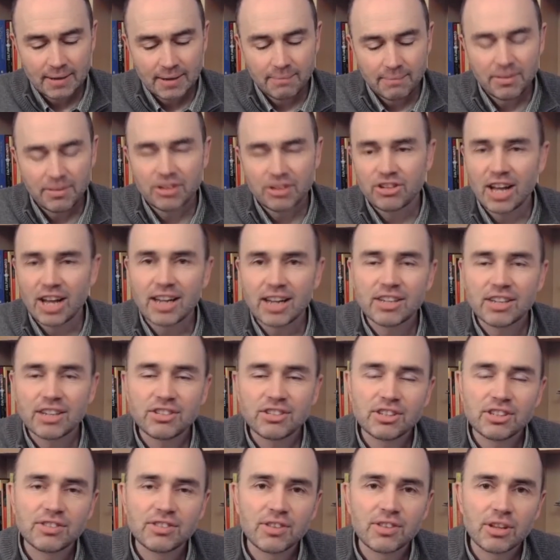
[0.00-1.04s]
The
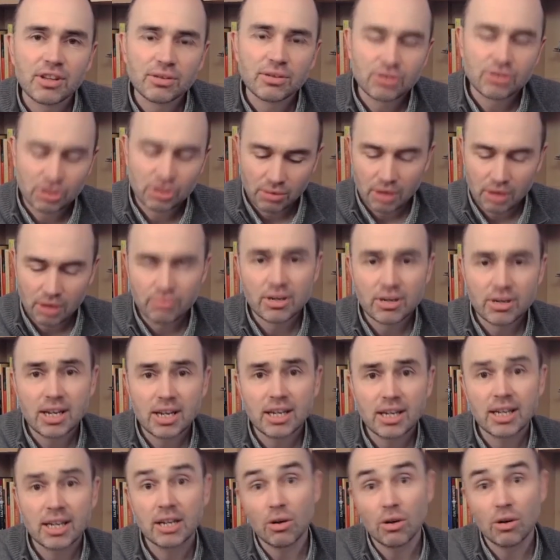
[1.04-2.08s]
challenge is for those who are
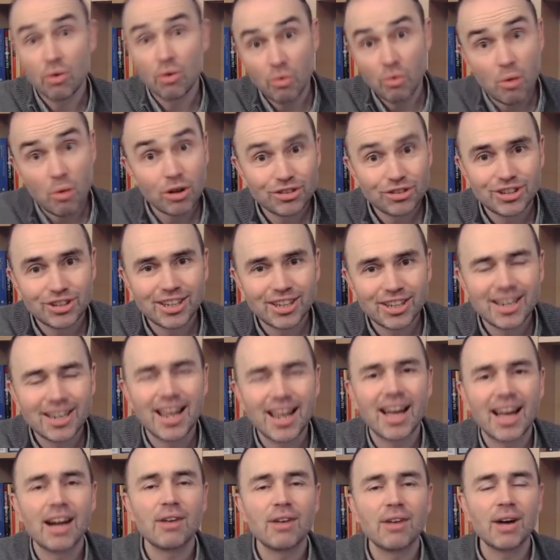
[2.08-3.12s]
reading or watching
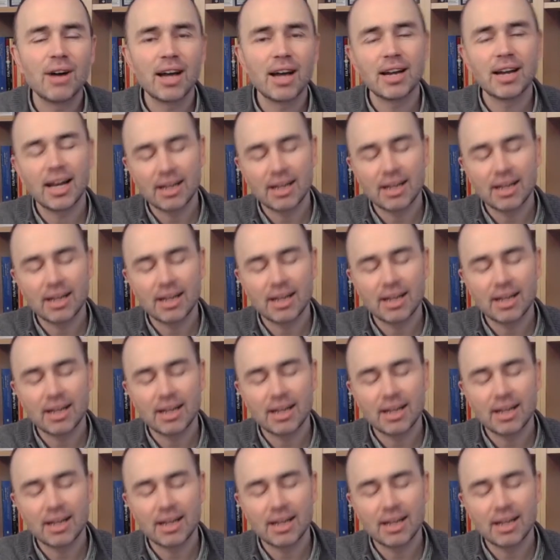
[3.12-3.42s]
now